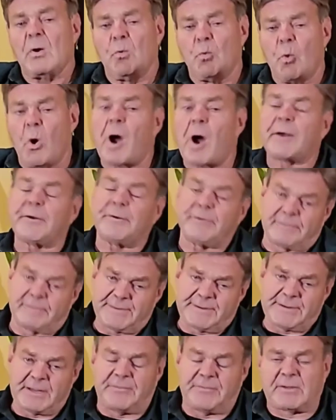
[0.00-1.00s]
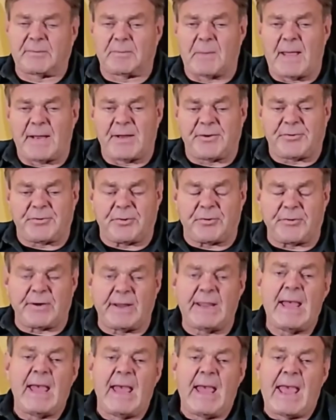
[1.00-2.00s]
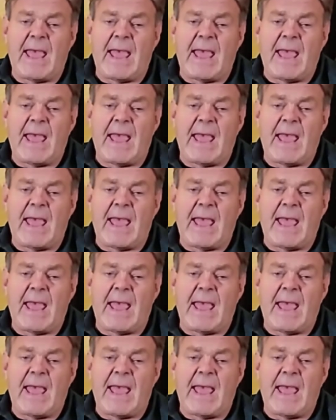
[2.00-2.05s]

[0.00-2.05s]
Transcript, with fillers: Water, self explanatory,